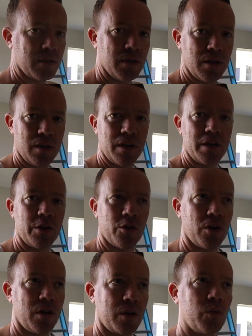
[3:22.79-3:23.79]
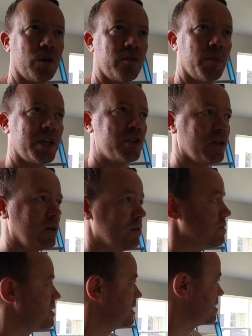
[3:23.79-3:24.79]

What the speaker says: got sort of everything in place